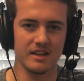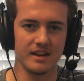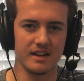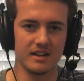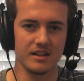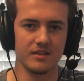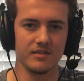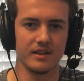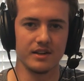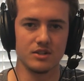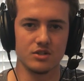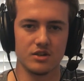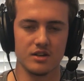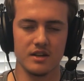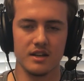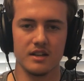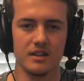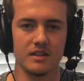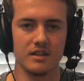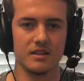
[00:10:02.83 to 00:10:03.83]
elevation
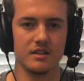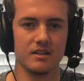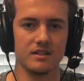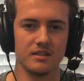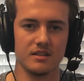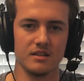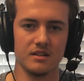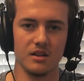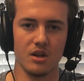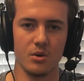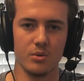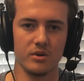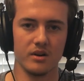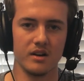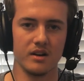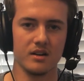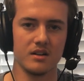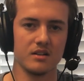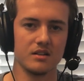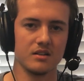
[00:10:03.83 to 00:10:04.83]
in the lower
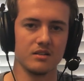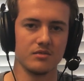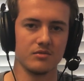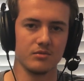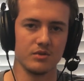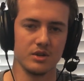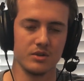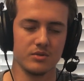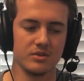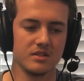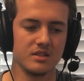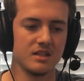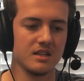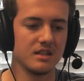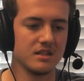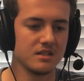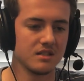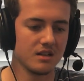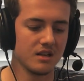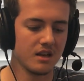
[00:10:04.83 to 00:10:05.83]

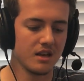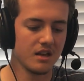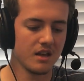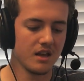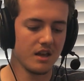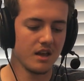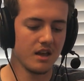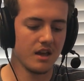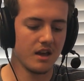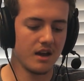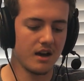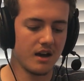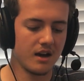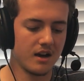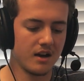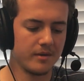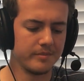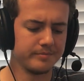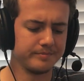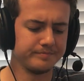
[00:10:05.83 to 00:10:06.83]
frequencies.
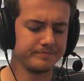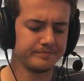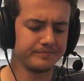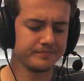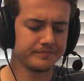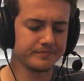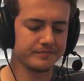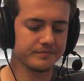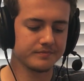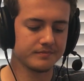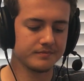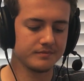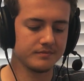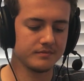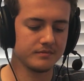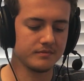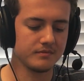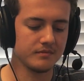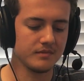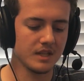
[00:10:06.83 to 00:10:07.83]
Um,
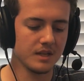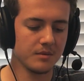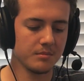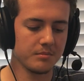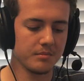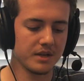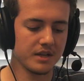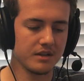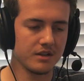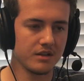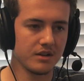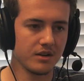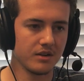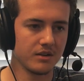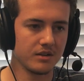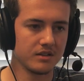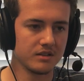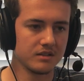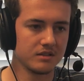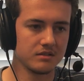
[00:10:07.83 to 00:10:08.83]
but
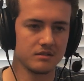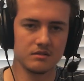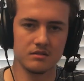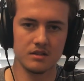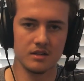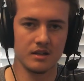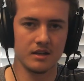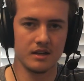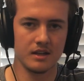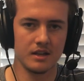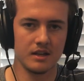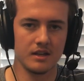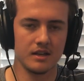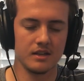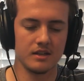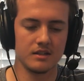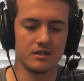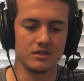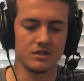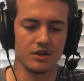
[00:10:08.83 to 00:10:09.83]

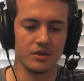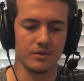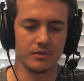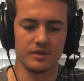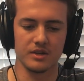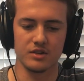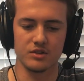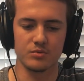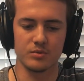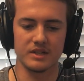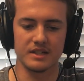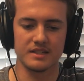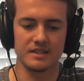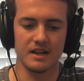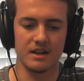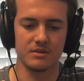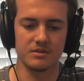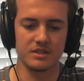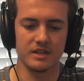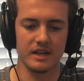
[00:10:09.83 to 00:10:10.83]
so here's what it
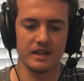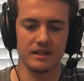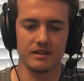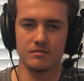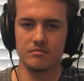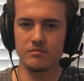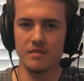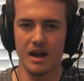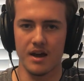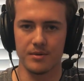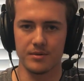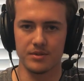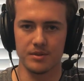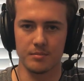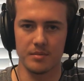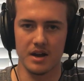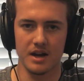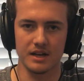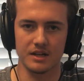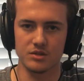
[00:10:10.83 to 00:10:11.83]
sounds like out of the
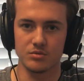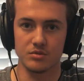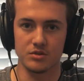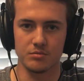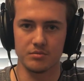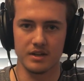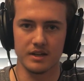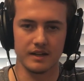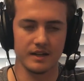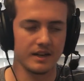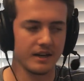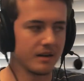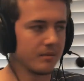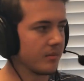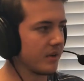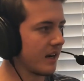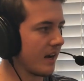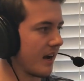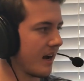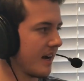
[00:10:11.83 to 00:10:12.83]
box when you plug it in, but
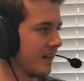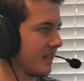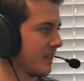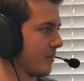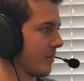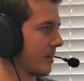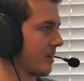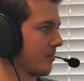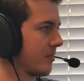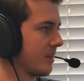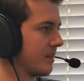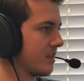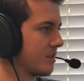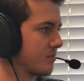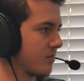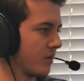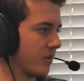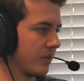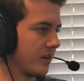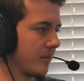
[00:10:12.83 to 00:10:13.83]
I highly recommend this
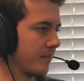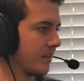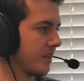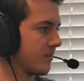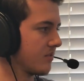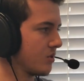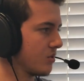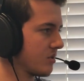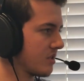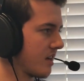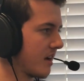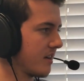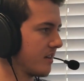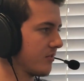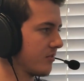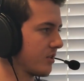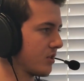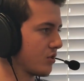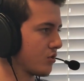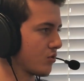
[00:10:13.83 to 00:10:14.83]
program. It gives you a ton of
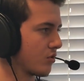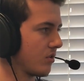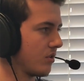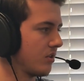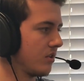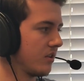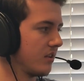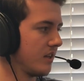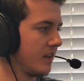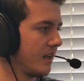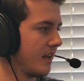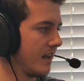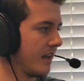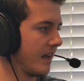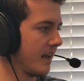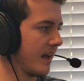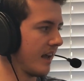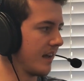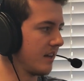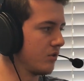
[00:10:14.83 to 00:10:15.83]
control,
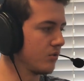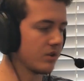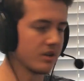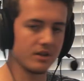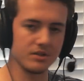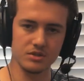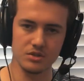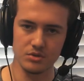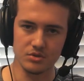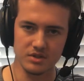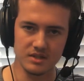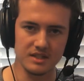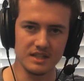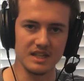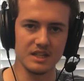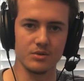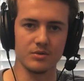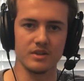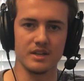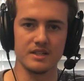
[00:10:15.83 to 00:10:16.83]
and you can also use it to
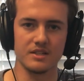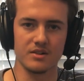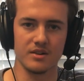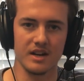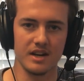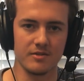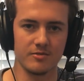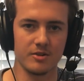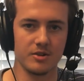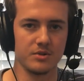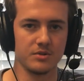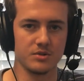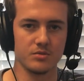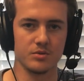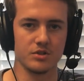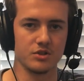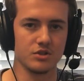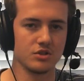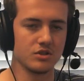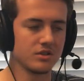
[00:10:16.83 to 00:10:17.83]
equalize your headphones,
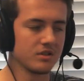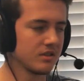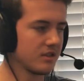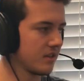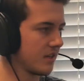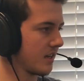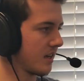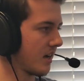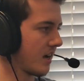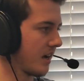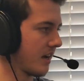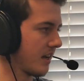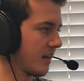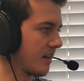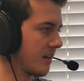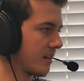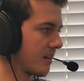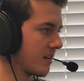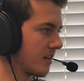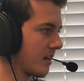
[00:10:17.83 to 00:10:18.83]
which I
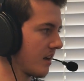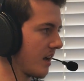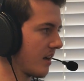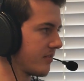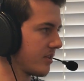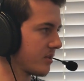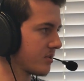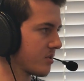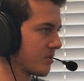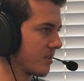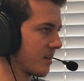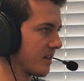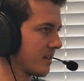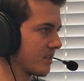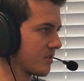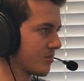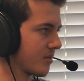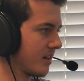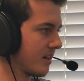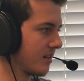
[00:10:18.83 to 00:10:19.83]
have also done as
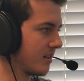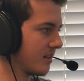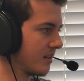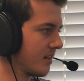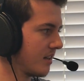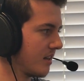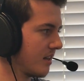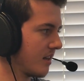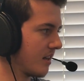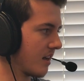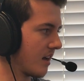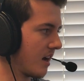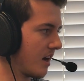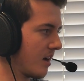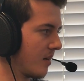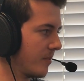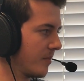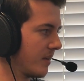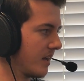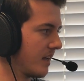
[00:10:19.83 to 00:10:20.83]
well.
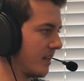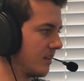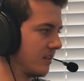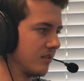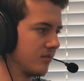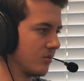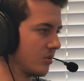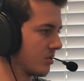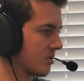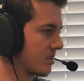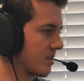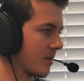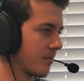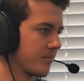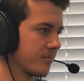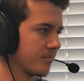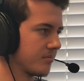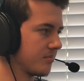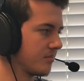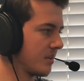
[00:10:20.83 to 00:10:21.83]
And you could set
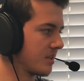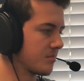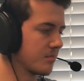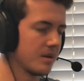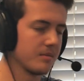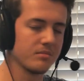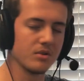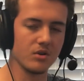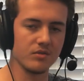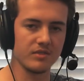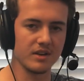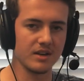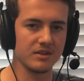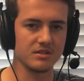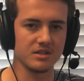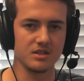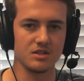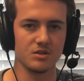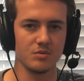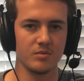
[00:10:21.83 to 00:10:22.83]
as many profiles
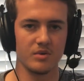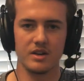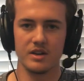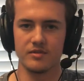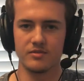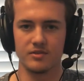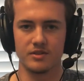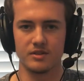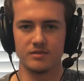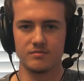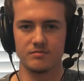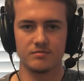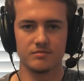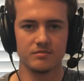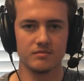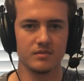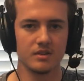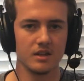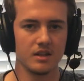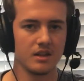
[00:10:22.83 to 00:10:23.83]
as you want for
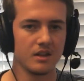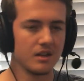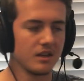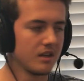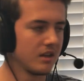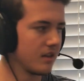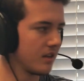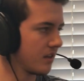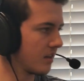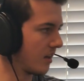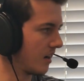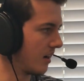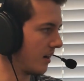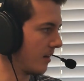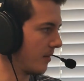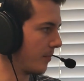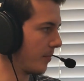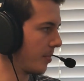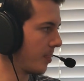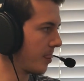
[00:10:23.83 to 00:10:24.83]

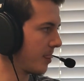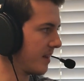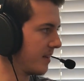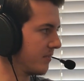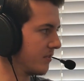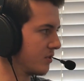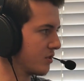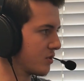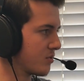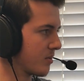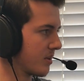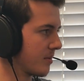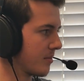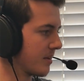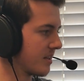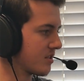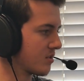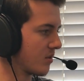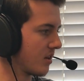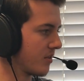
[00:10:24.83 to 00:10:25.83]
if you just want to
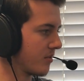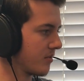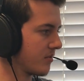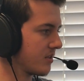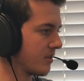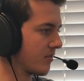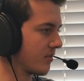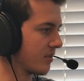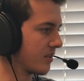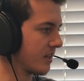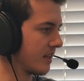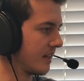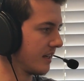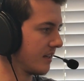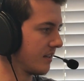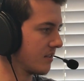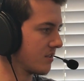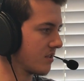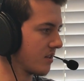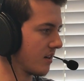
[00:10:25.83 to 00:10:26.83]
mess around with different
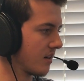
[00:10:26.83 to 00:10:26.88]
things,